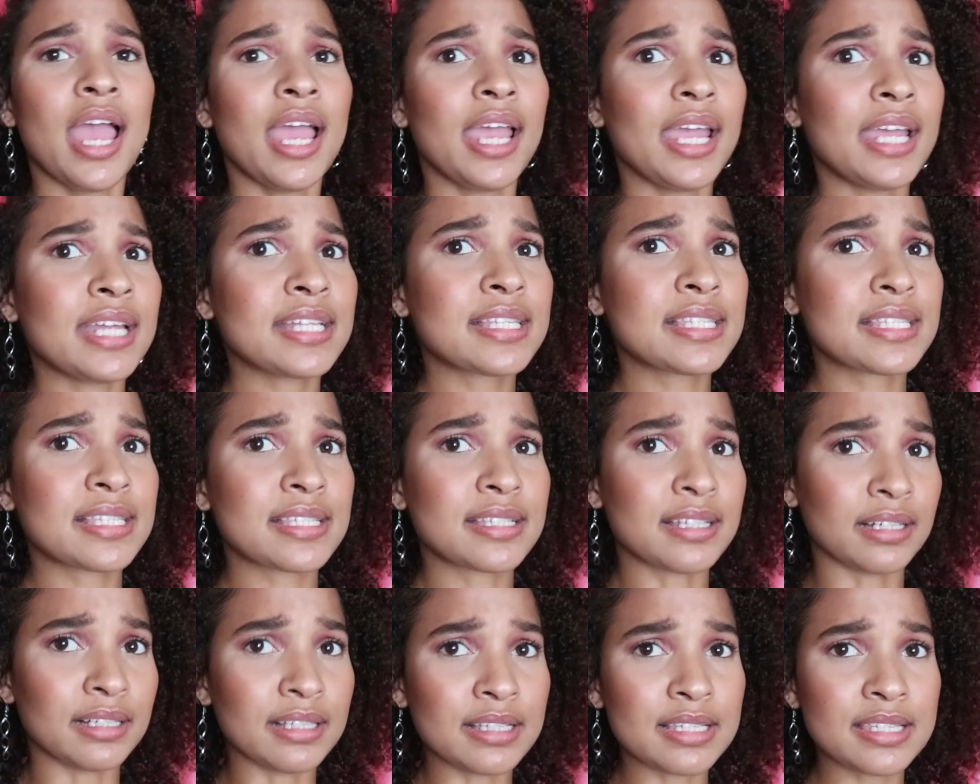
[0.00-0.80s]
it
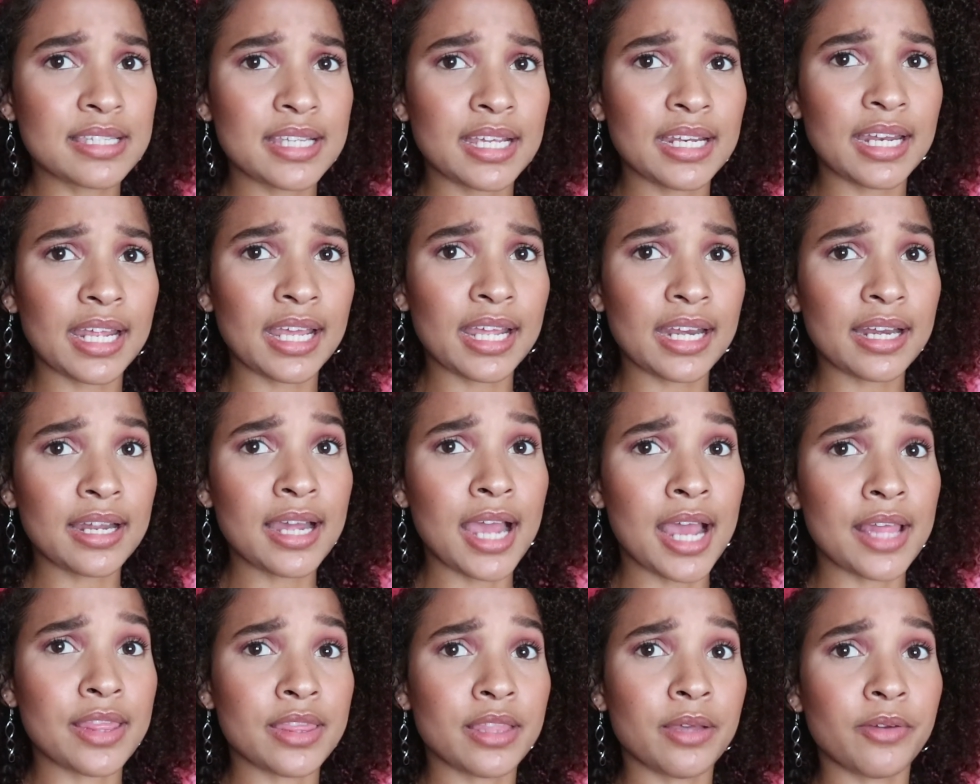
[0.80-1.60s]
still said error.
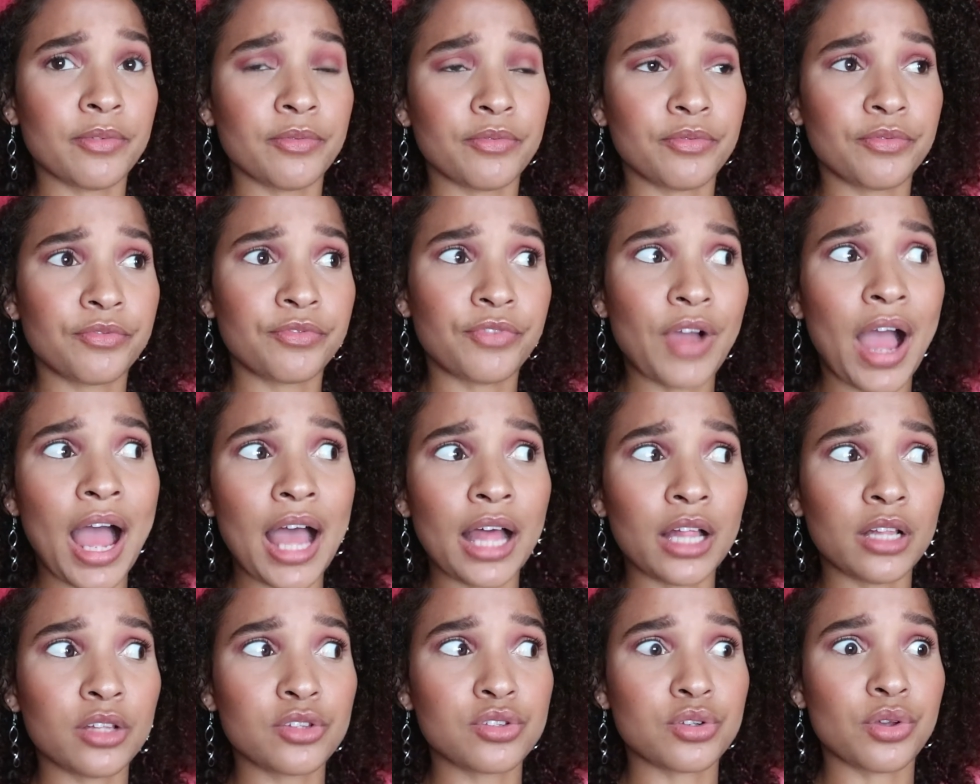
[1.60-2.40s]
And the
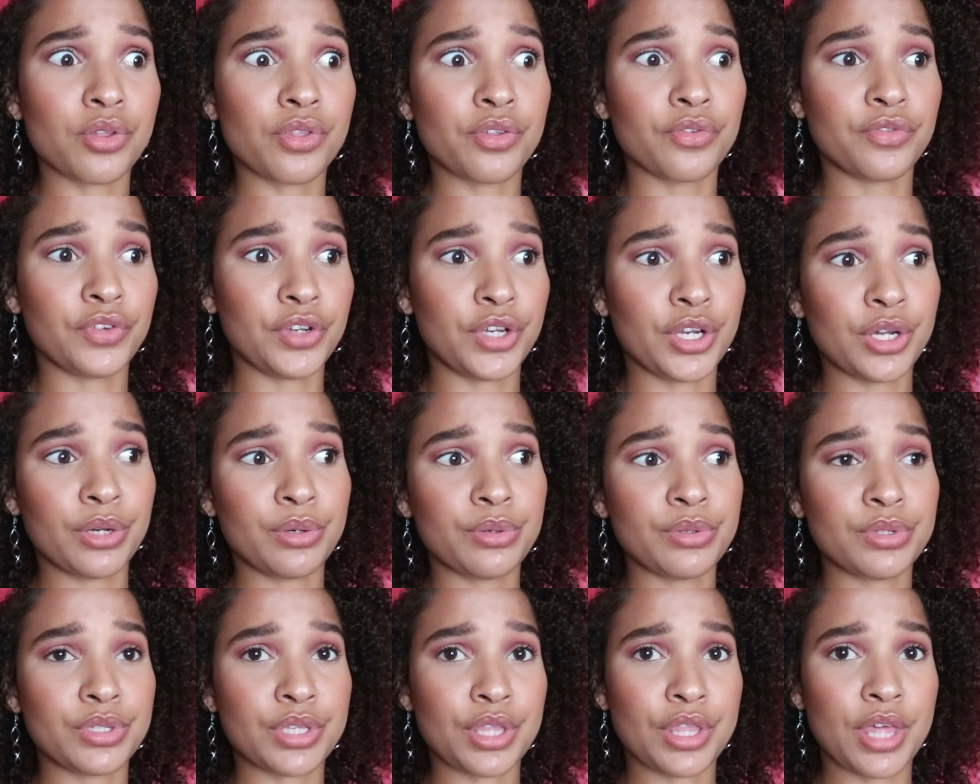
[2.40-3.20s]
files or the
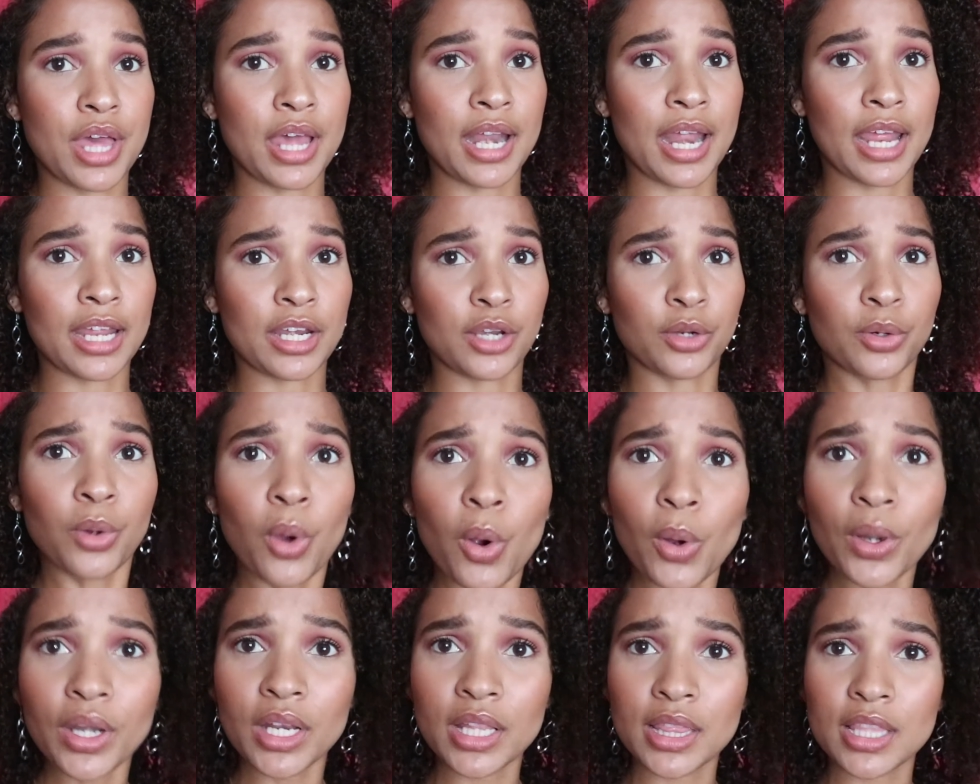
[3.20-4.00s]
videos that I
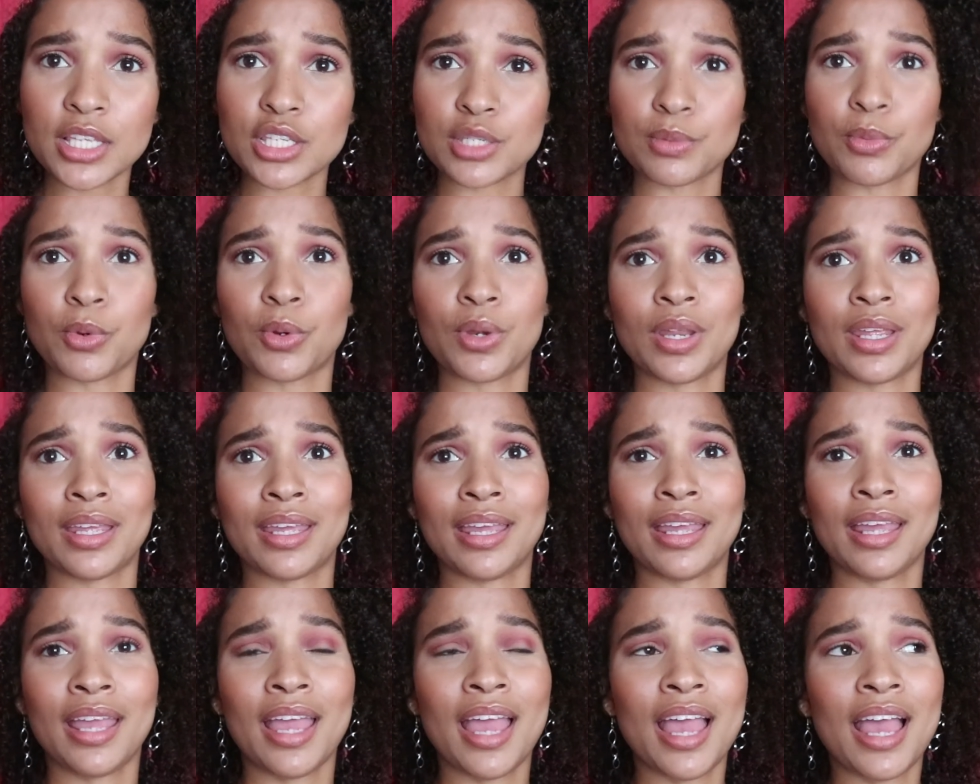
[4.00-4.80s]
recorded this
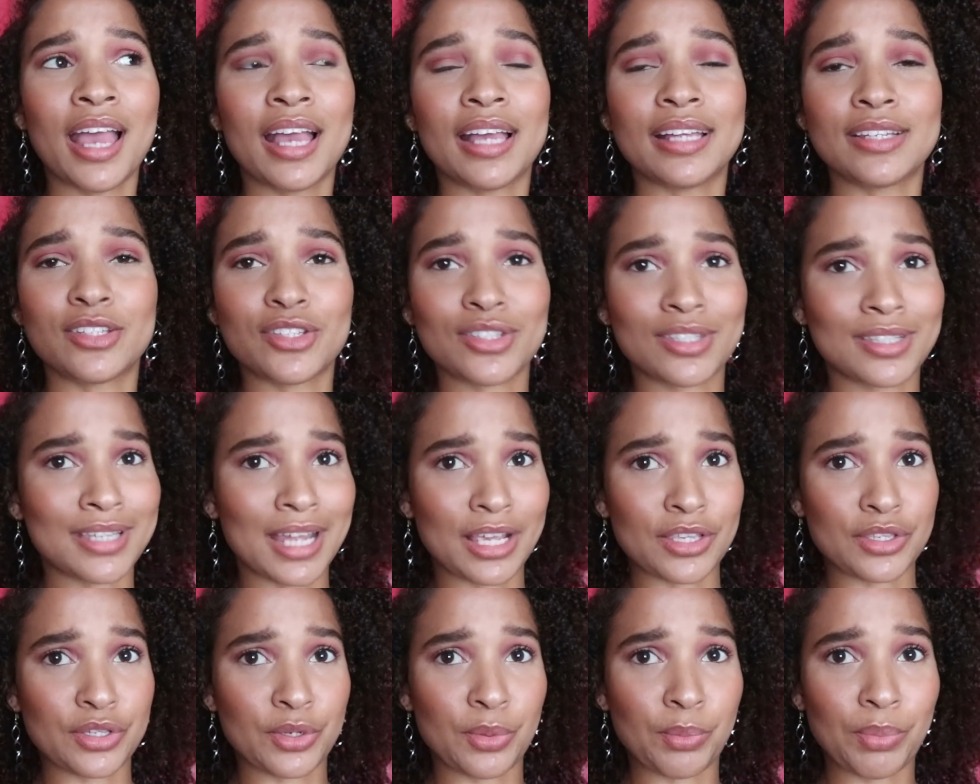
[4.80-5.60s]
morning just
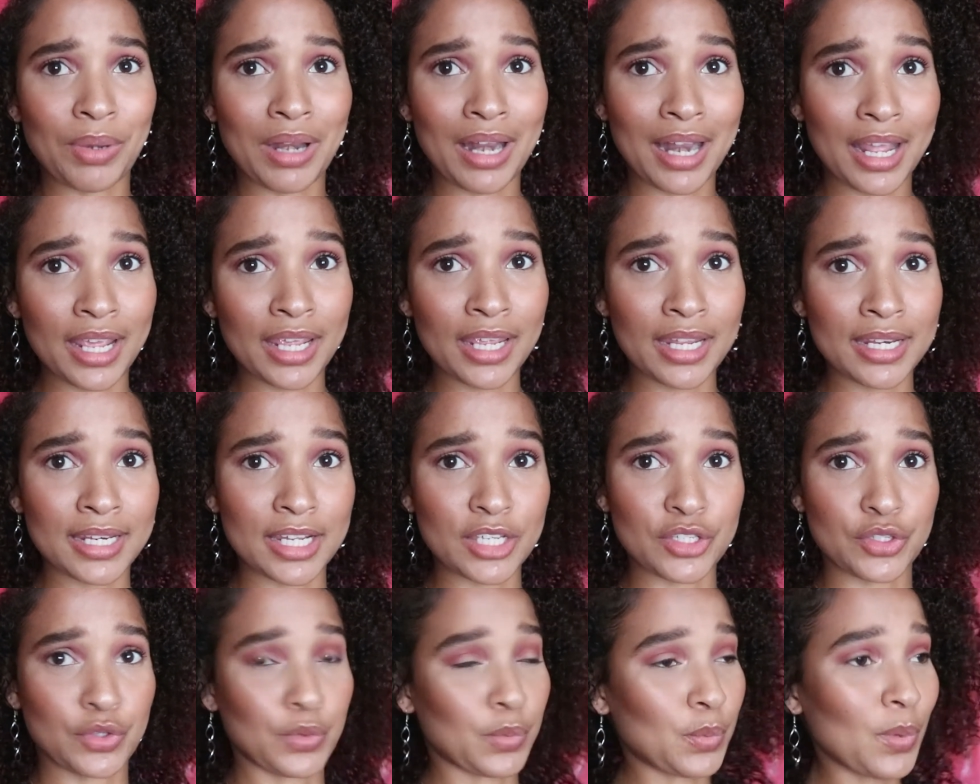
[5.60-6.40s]
doesn't play and
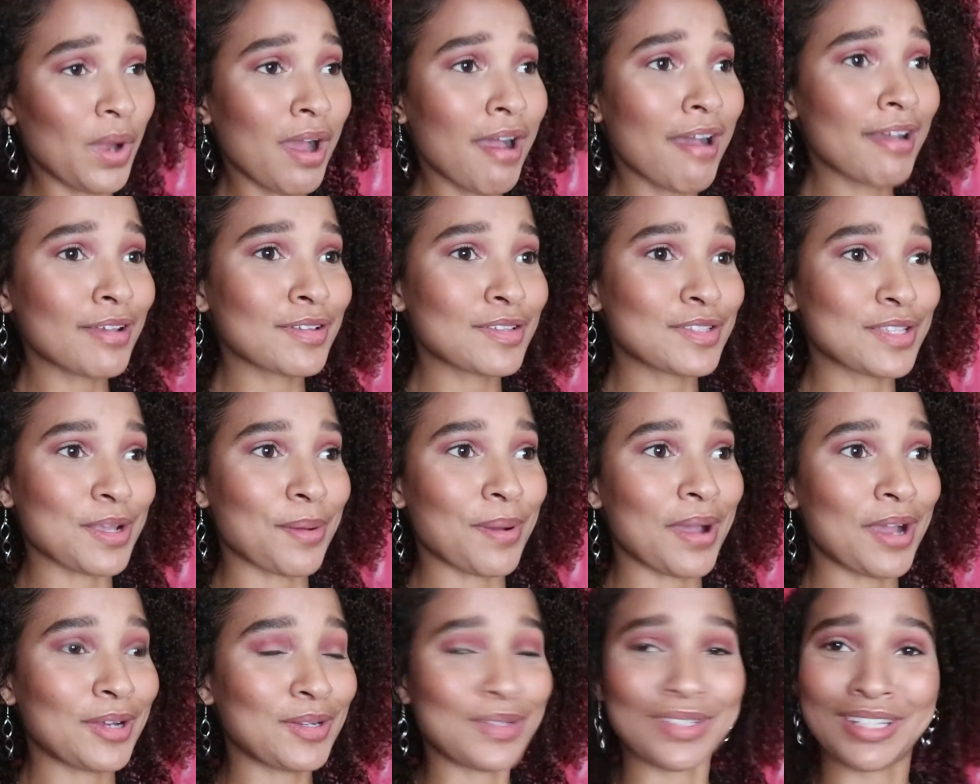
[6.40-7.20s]
doesn't work.
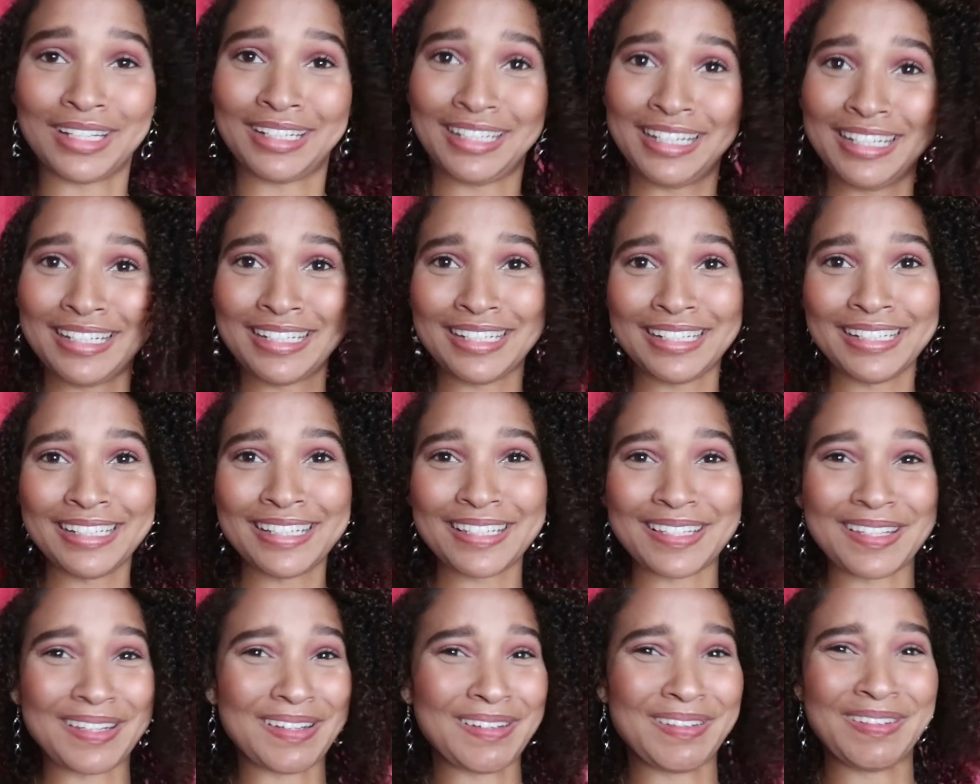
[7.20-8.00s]
So I had to delete
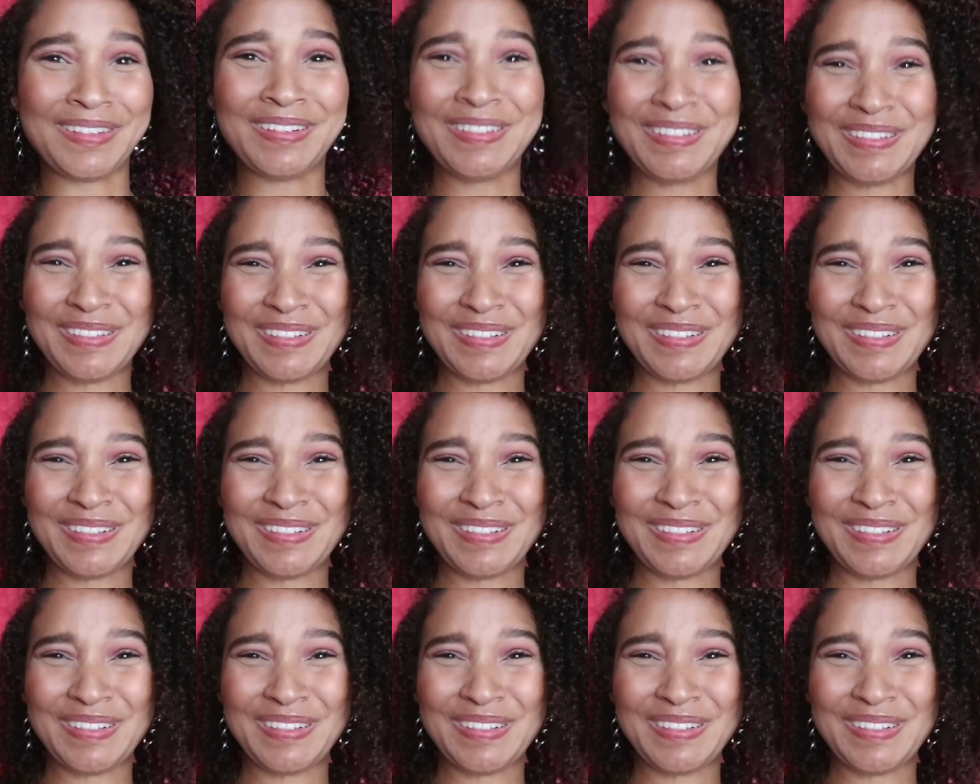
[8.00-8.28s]
it. So